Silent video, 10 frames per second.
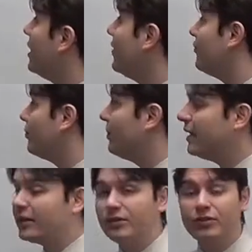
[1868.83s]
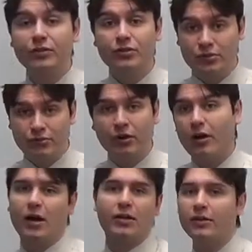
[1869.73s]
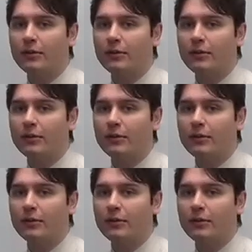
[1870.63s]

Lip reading: If you're picked, you talk.